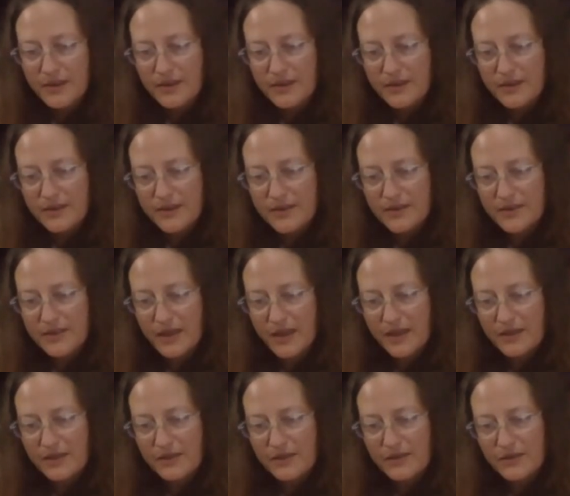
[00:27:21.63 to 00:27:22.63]
this
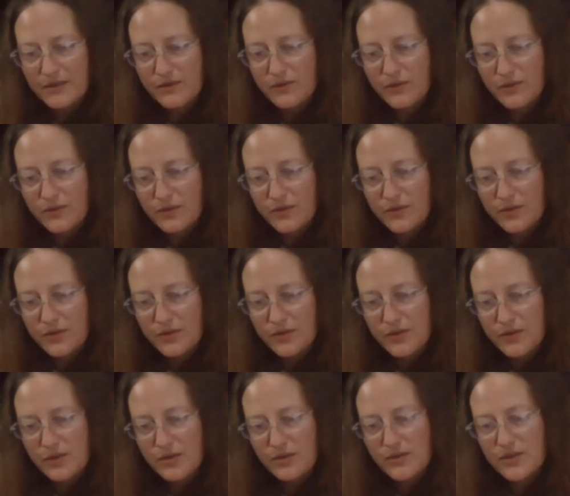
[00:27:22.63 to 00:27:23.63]
kind of
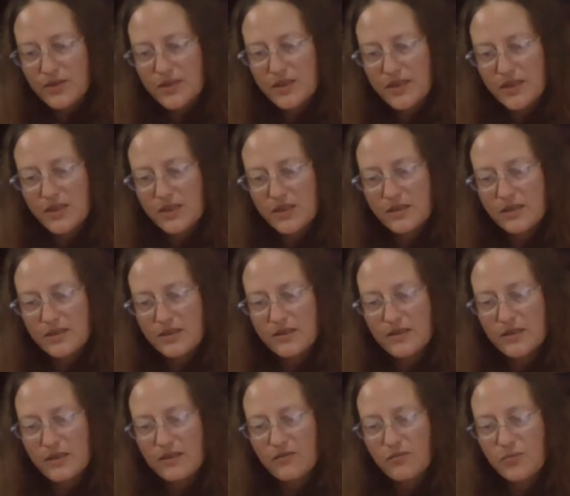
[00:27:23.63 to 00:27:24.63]
2 stitches
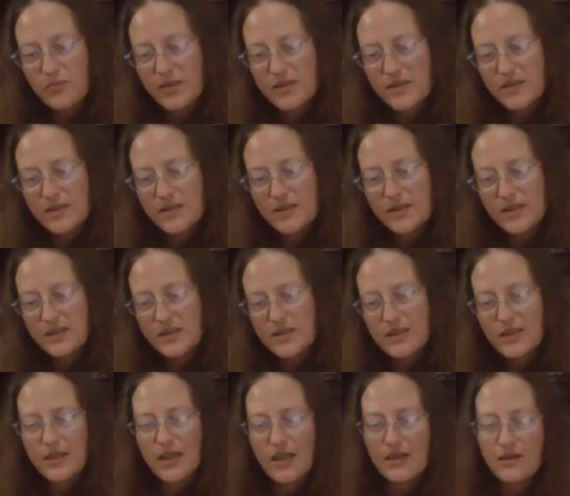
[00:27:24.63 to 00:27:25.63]
that have been stitched
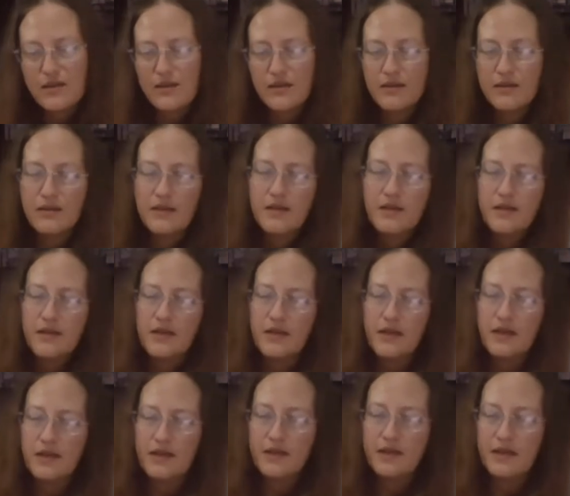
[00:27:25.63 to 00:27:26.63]
together,
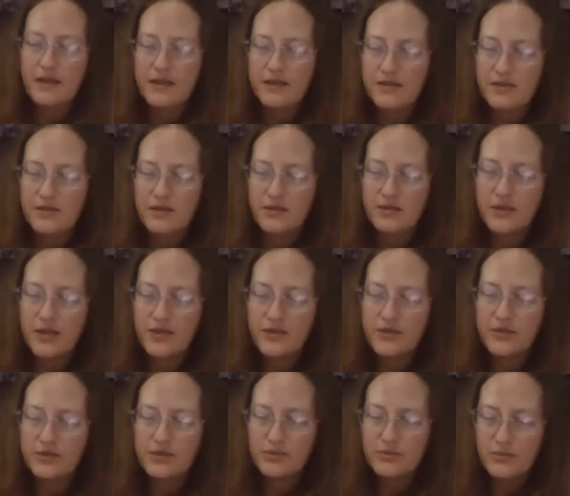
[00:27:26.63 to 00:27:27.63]
and so I'll
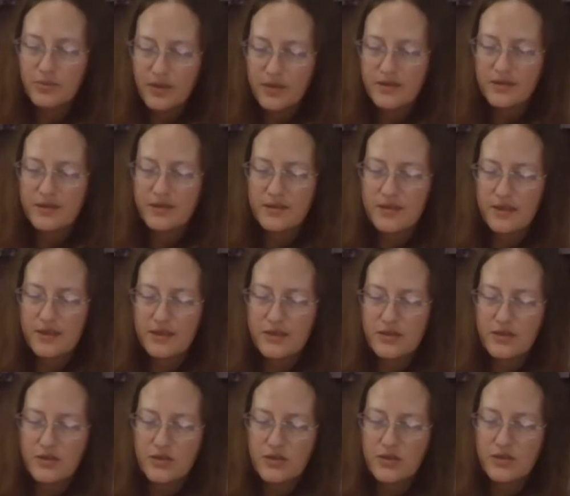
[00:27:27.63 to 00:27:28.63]
do 1
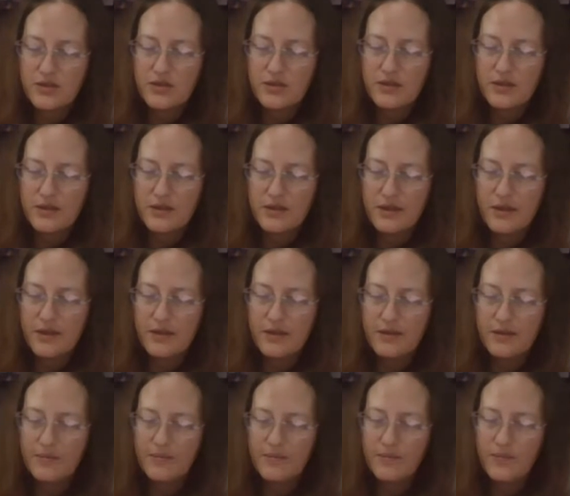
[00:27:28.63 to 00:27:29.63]
stitch
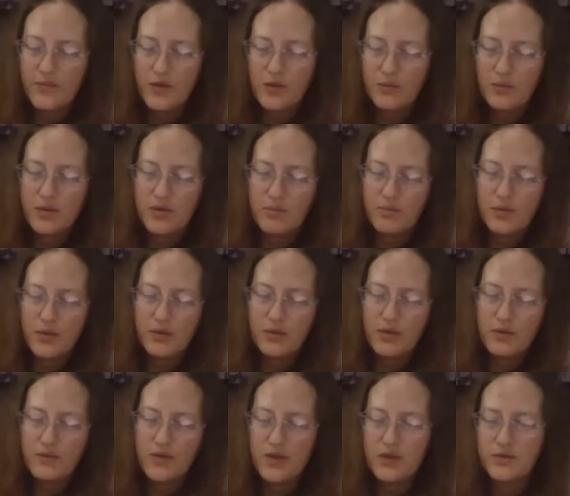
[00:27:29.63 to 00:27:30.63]
with both
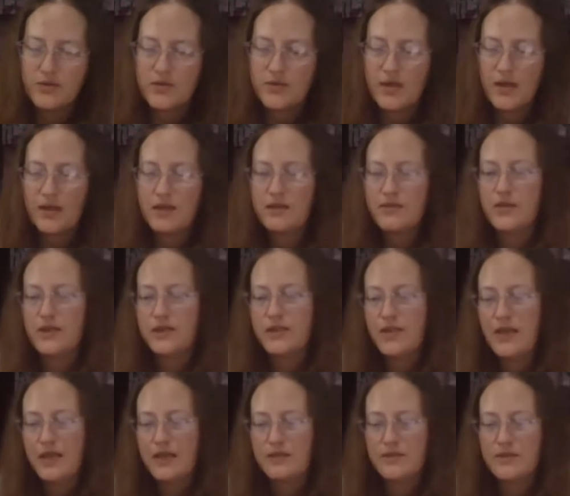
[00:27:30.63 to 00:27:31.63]
of those kind of on
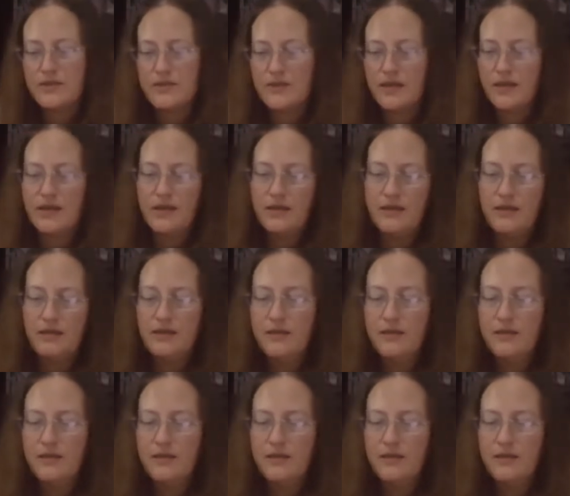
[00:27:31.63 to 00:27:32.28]
the outside.